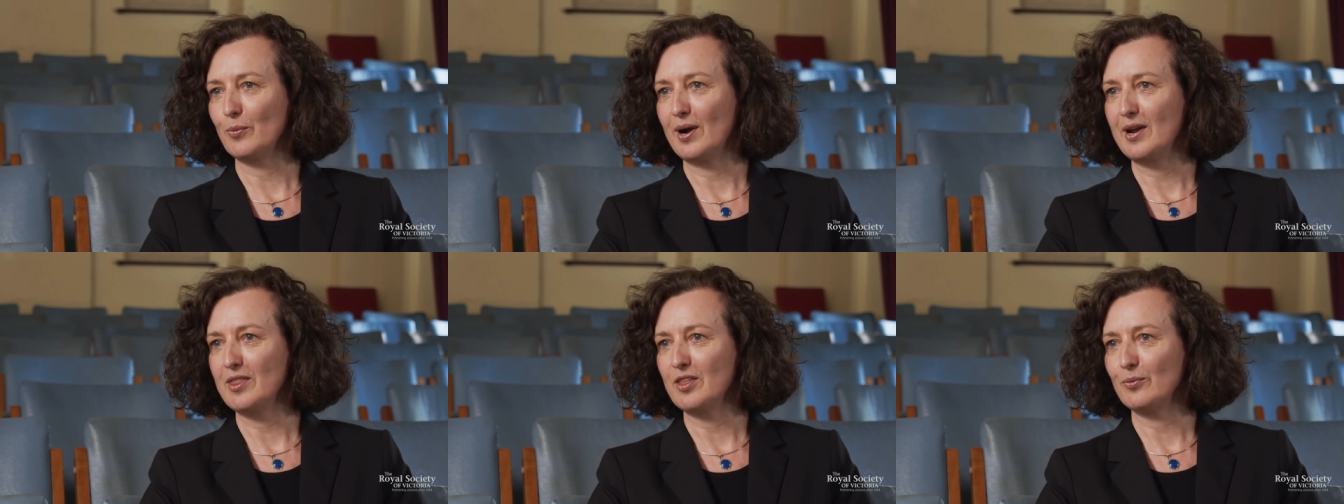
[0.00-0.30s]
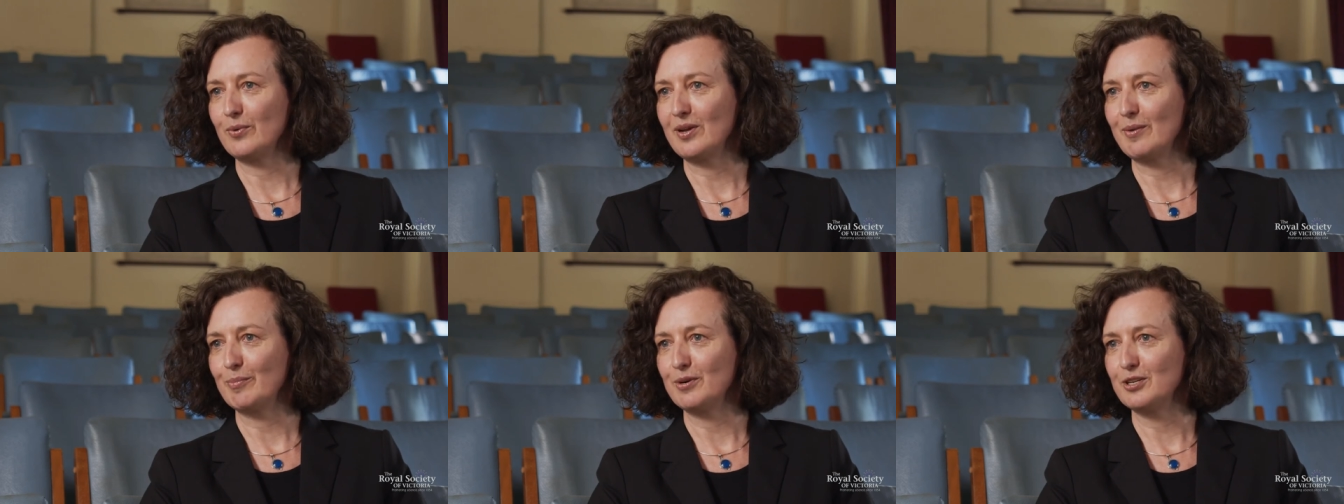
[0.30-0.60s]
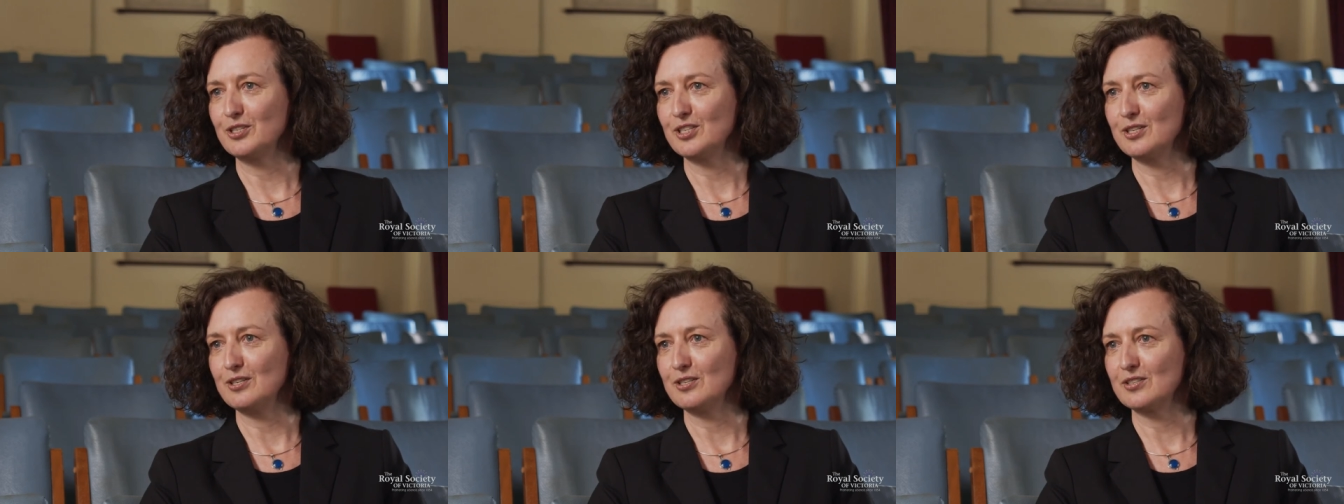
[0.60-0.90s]
way that we
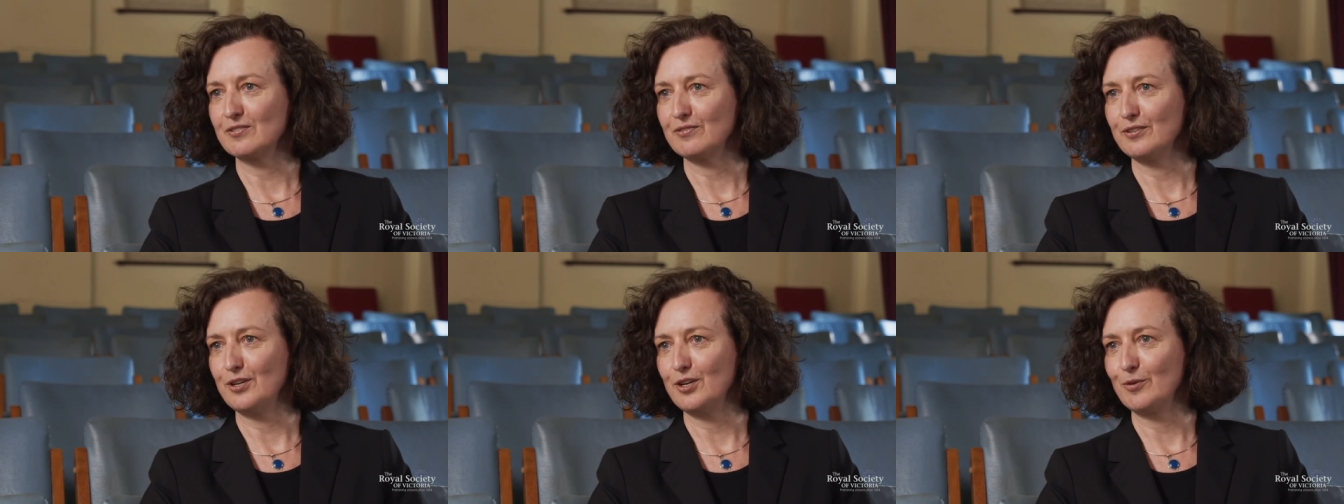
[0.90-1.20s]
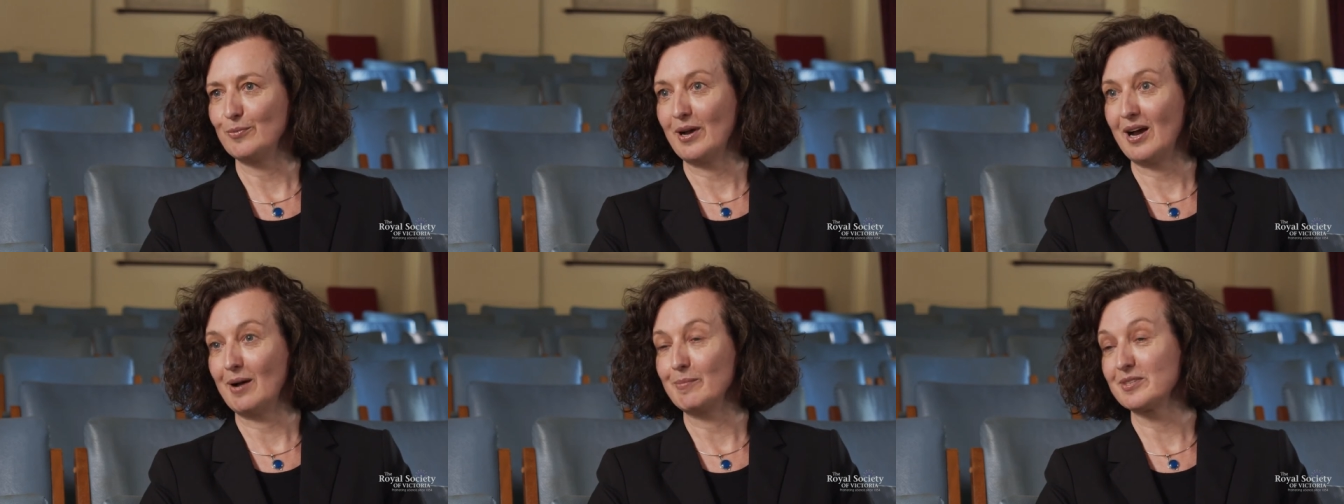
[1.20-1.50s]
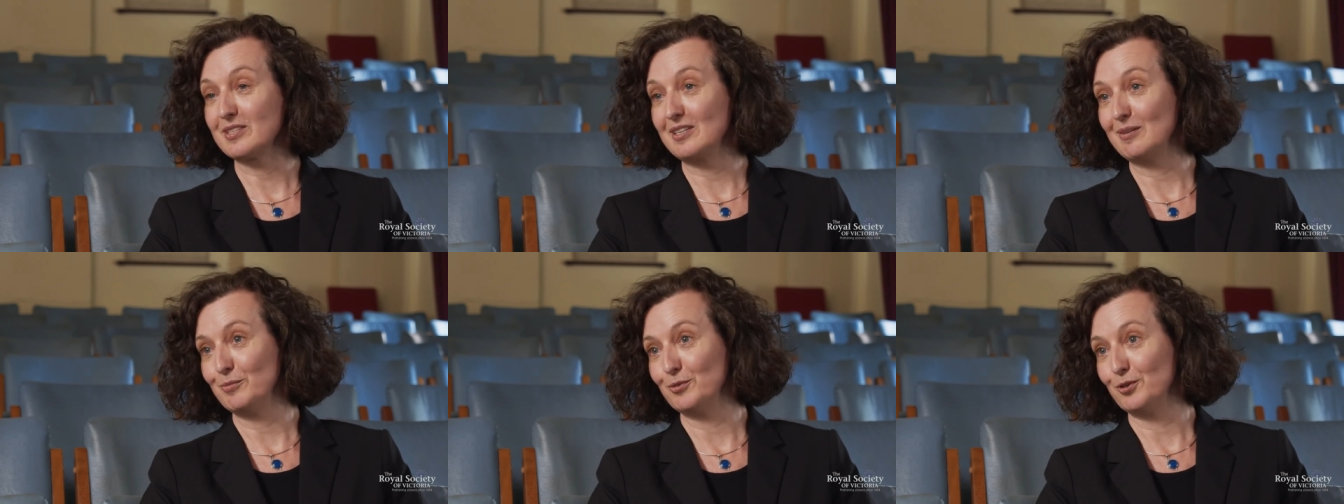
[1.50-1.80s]
produce food,
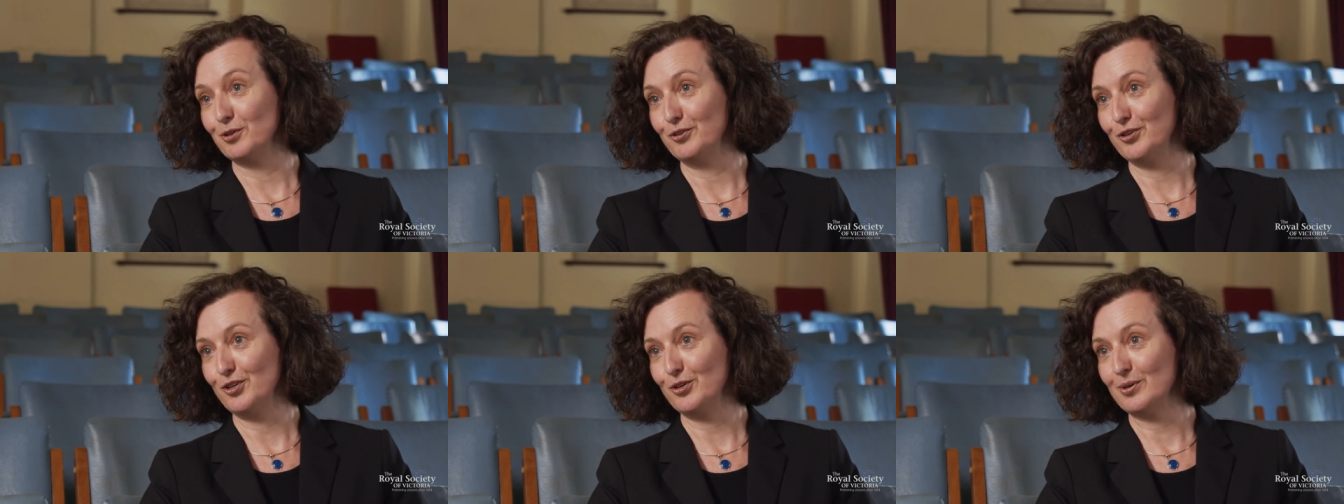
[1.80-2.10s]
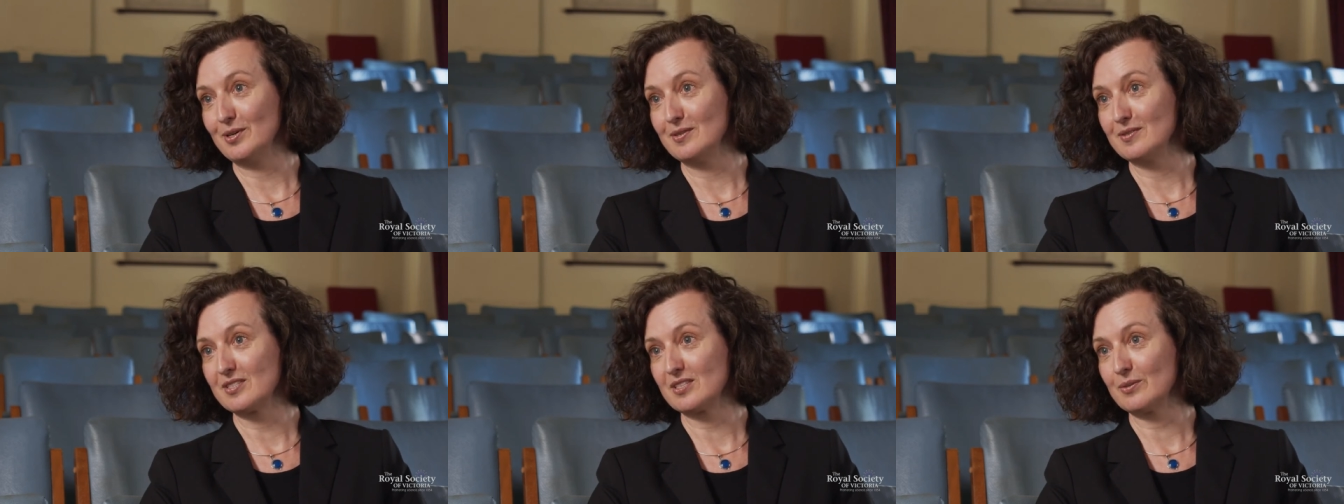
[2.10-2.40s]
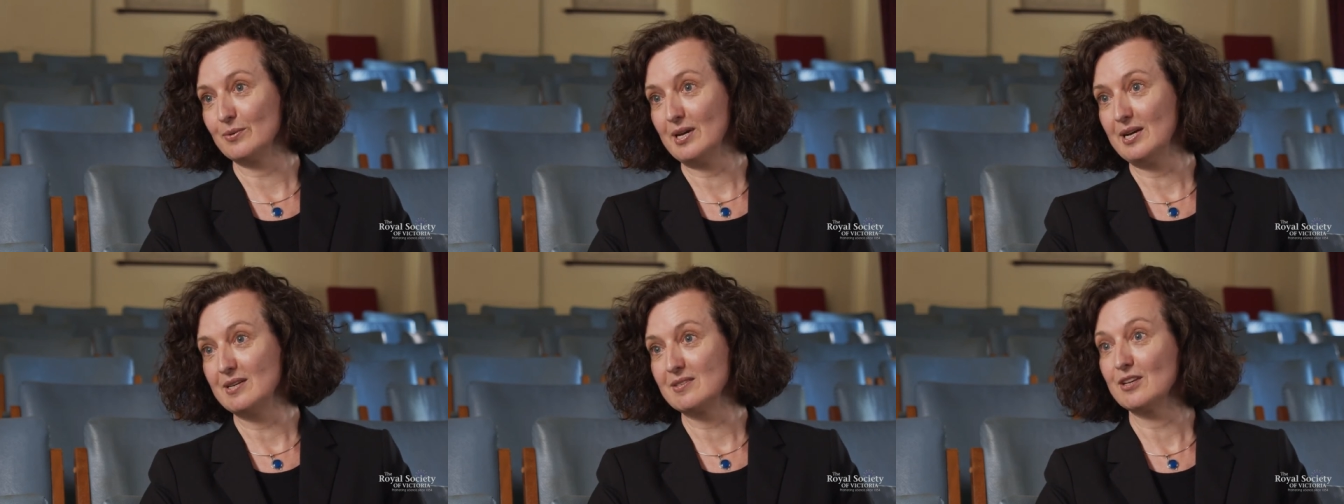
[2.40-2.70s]
perhaps in a more nuanced way.